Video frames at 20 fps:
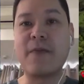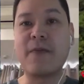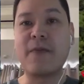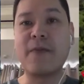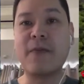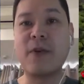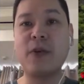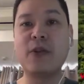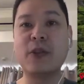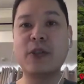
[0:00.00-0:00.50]

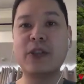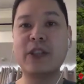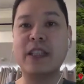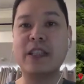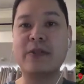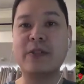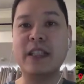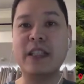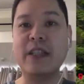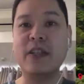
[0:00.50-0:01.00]
focus
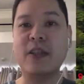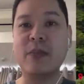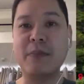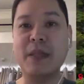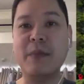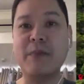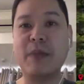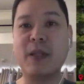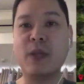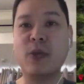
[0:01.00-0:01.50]
is really on
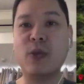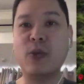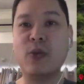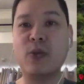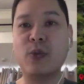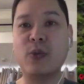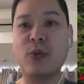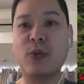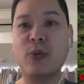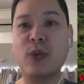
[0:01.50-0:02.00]
people who
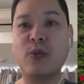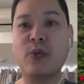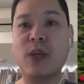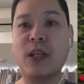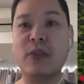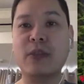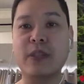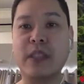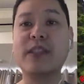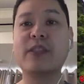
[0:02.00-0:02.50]
would want to
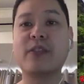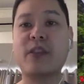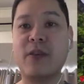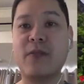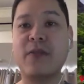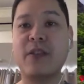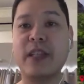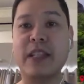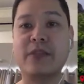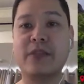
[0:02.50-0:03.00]
discover
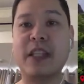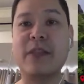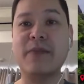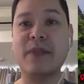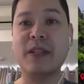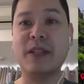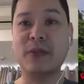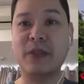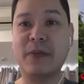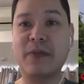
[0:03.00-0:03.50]
and travel
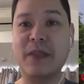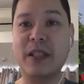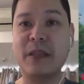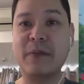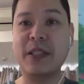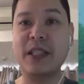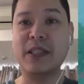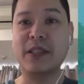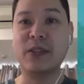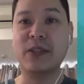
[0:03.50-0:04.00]
to the Philippines.